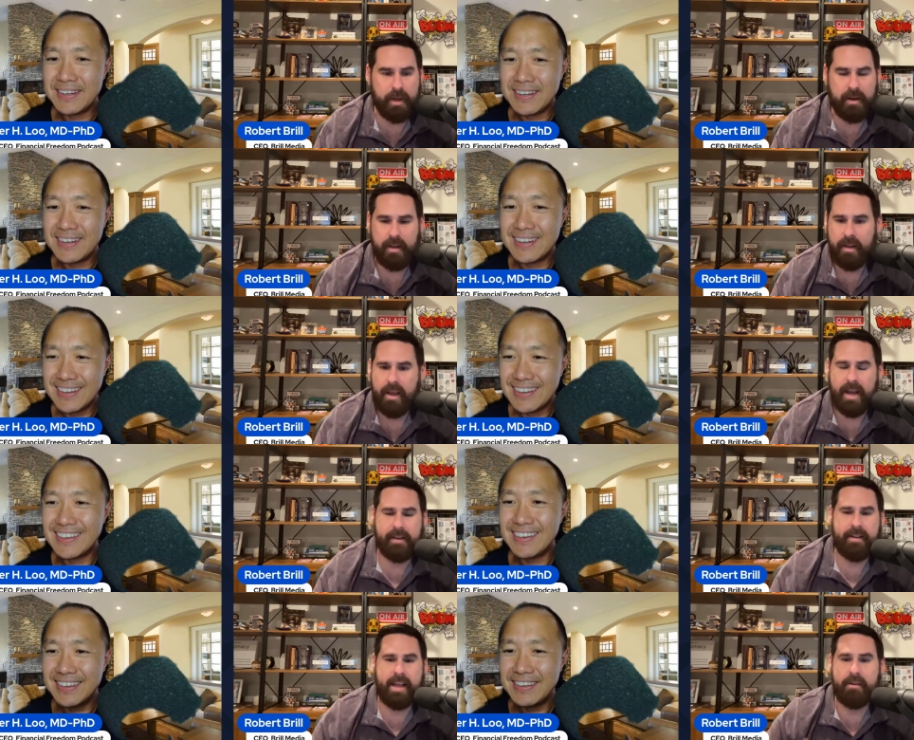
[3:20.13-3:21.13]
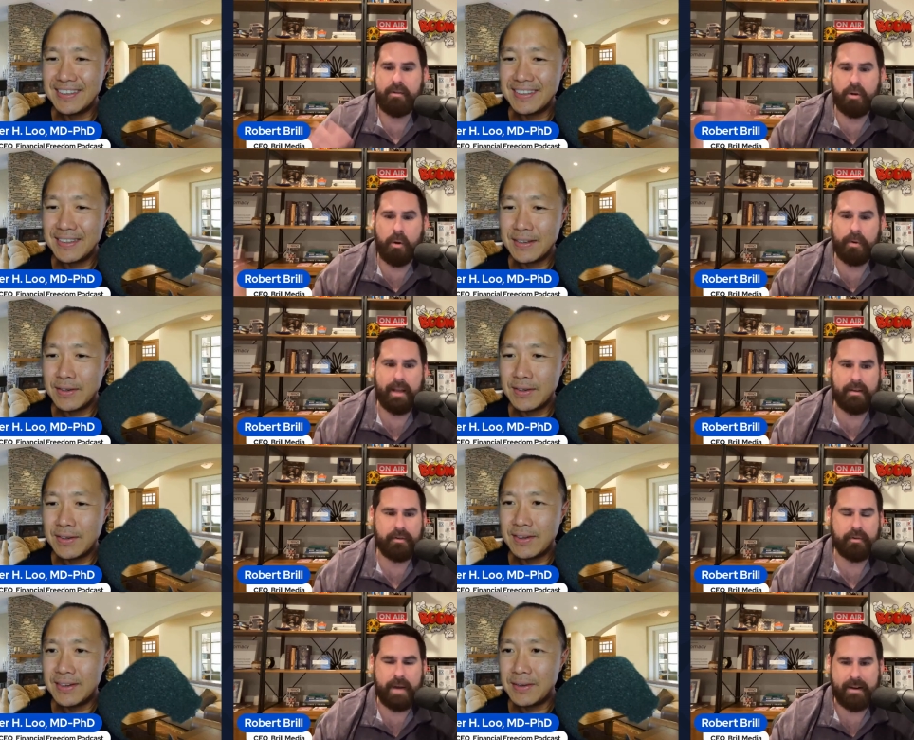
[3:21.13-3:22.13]
Speaker 1: it. And then don't get
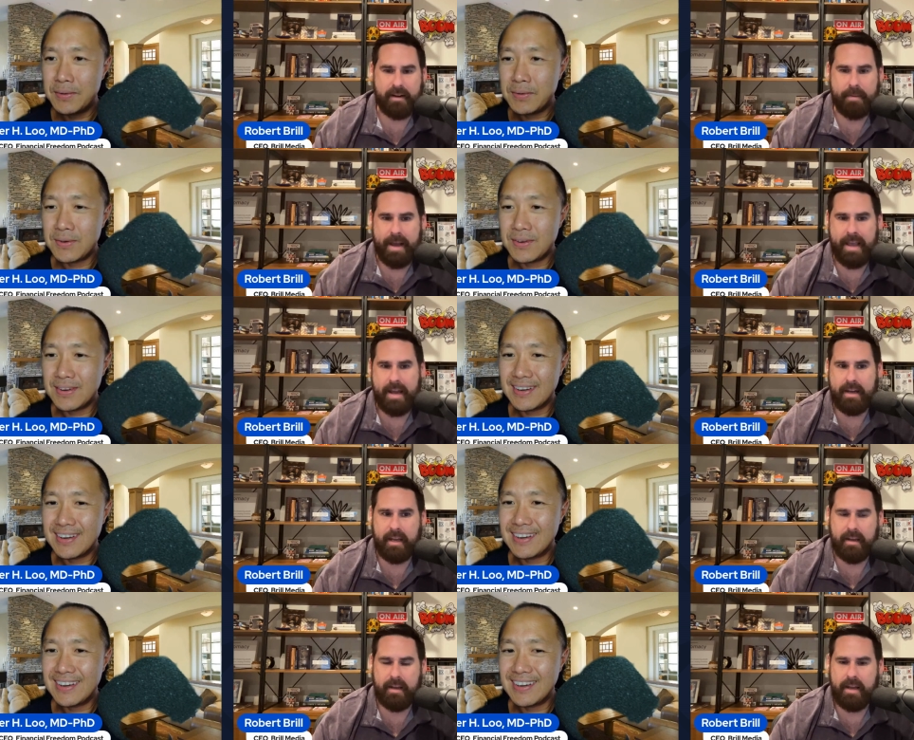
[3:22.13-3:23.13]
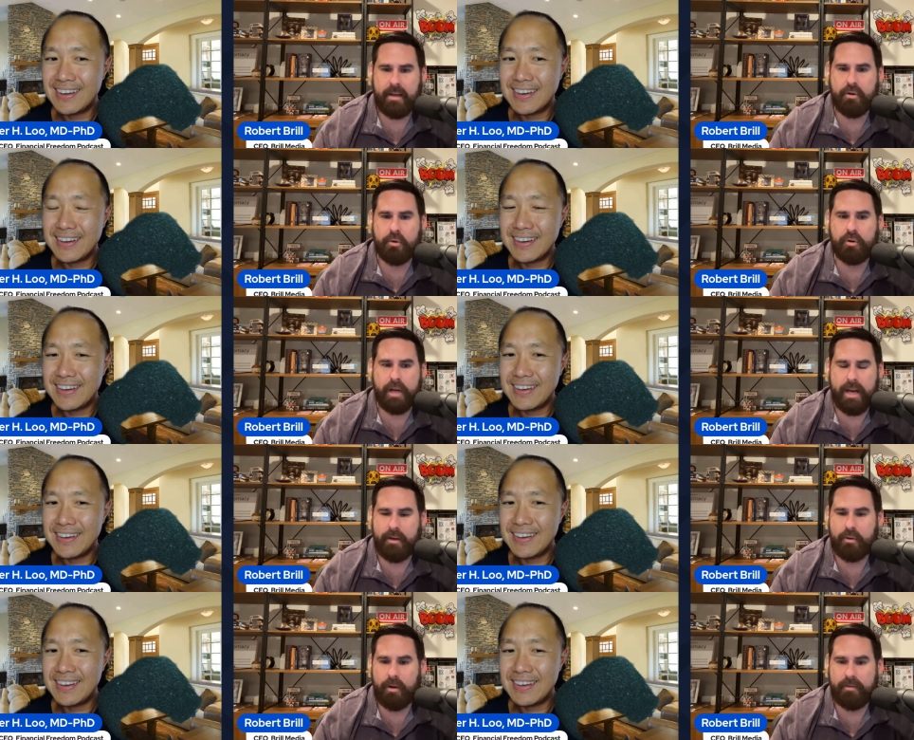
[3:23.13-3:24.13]
distracted by any any new shiny
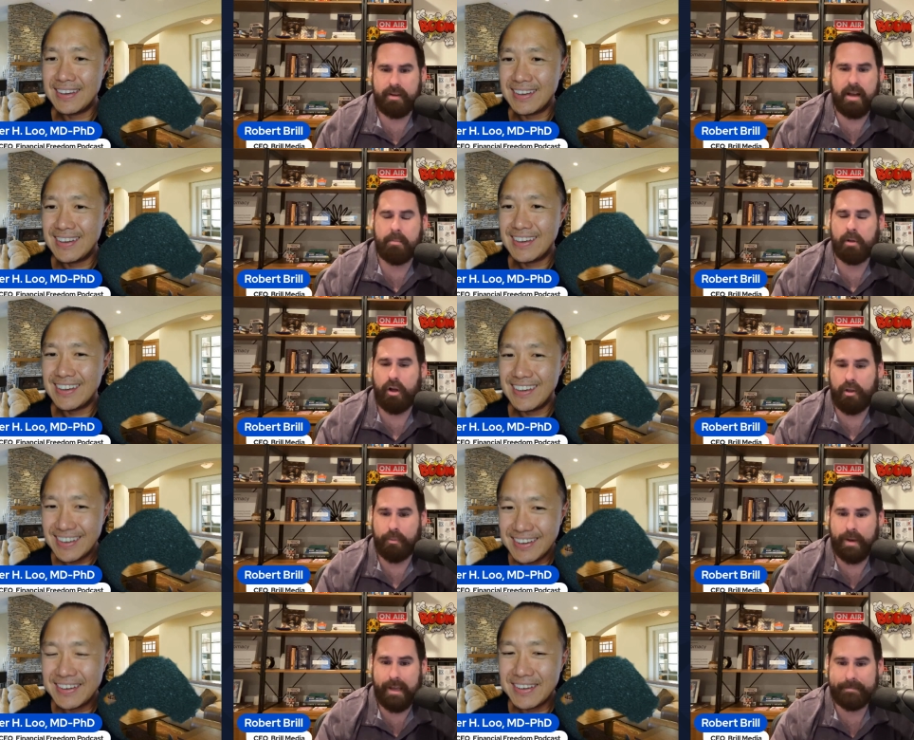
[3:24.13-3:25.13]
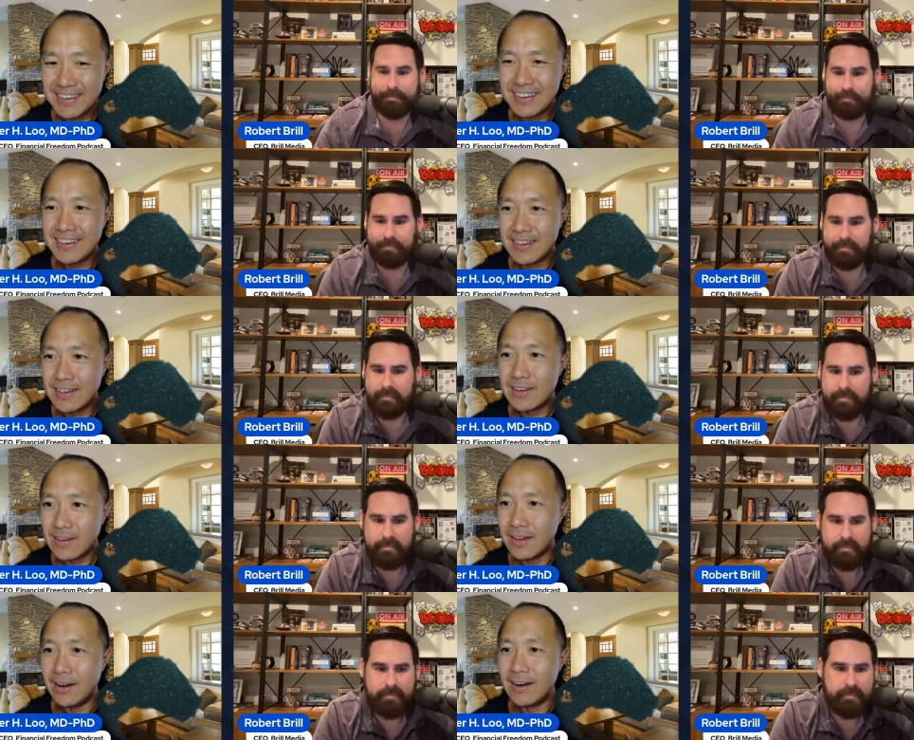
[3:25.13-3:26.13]
toys that come along the way.
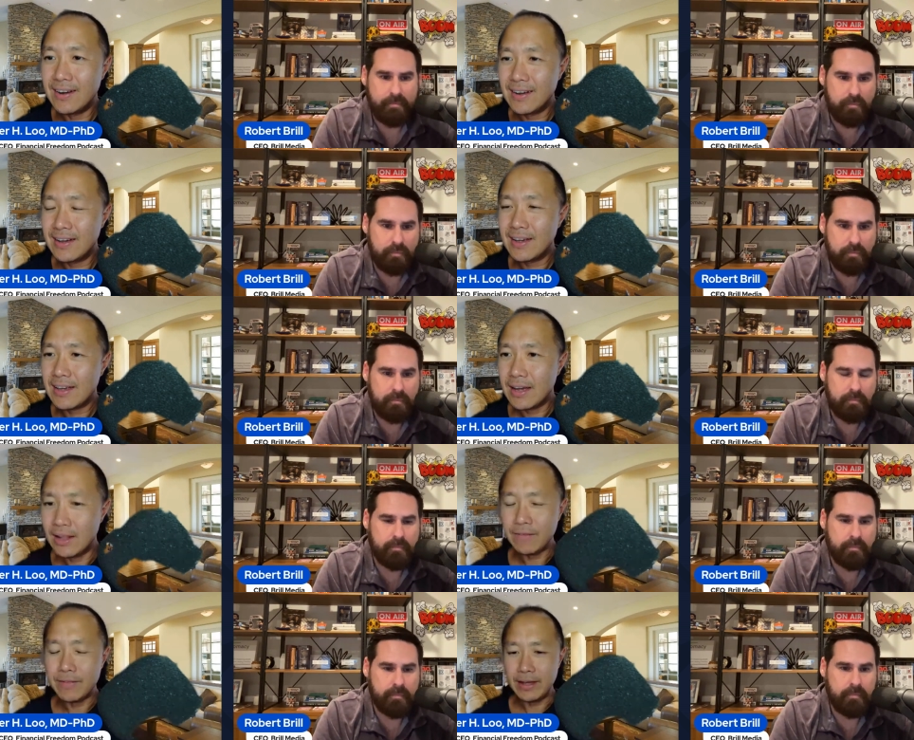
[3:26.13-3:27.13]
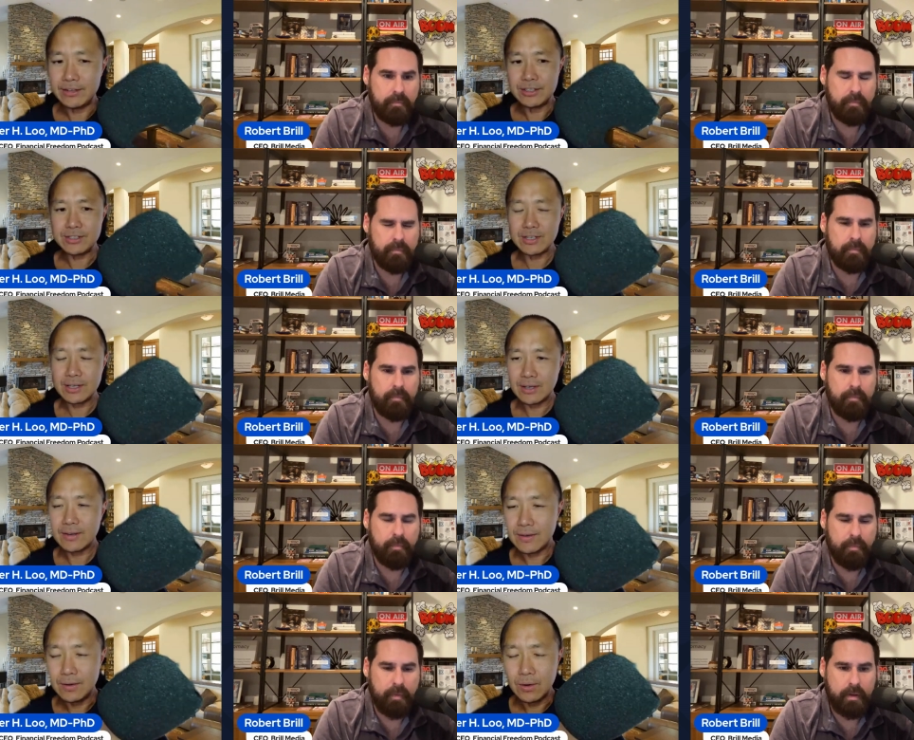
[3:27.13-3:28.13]
Speaker 2: Yeah. I love that. Just,
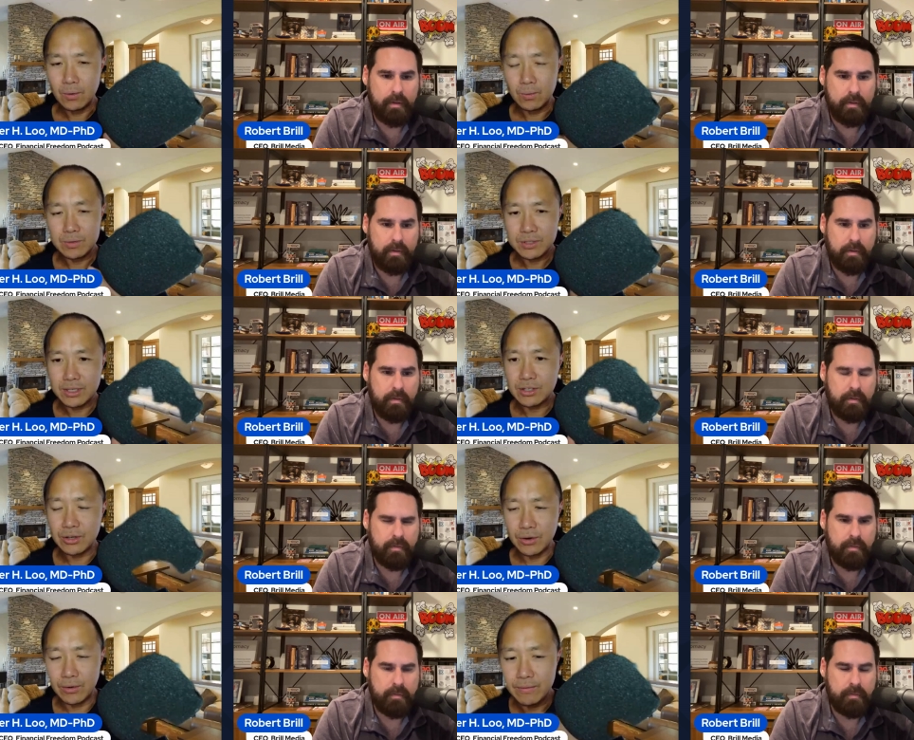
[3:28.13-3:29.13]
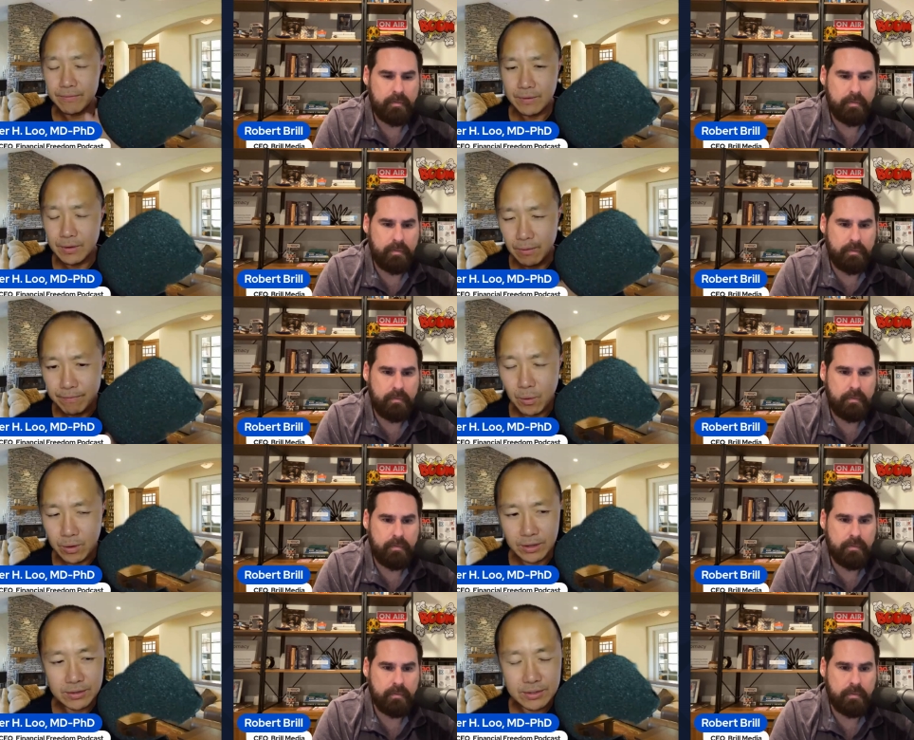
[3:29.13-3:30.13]
you know, stick to your, you know,
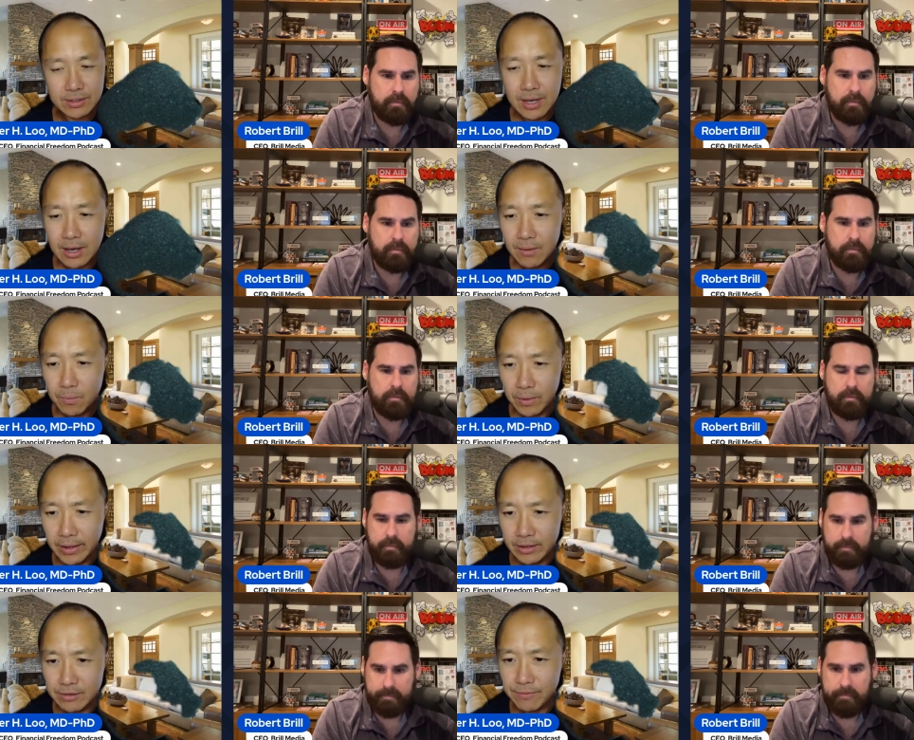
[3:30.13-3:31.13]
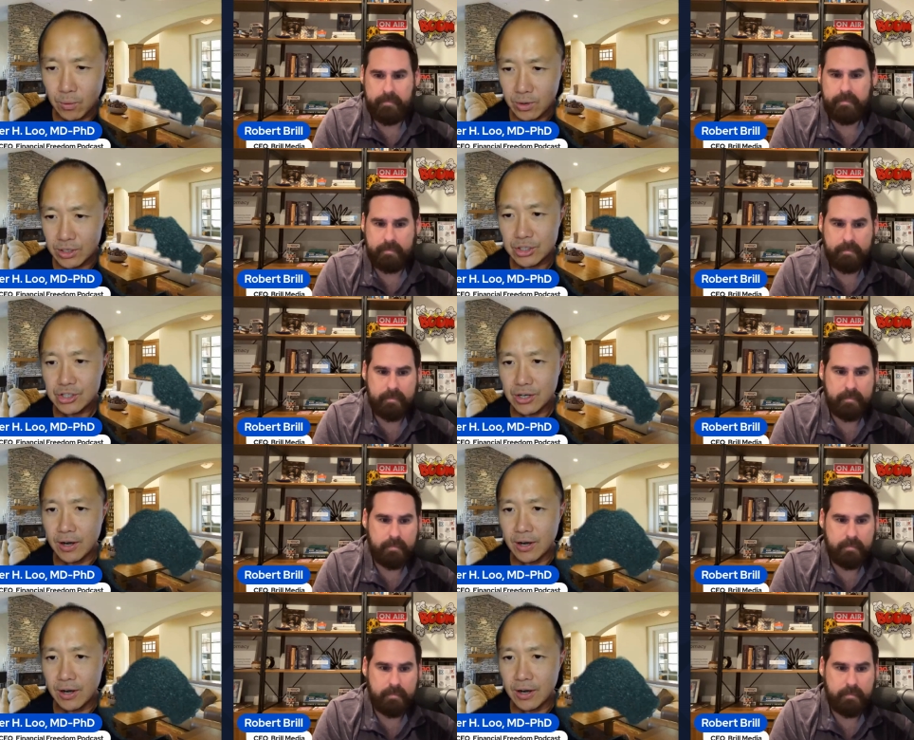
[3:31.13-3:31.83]
focus, relentless focus.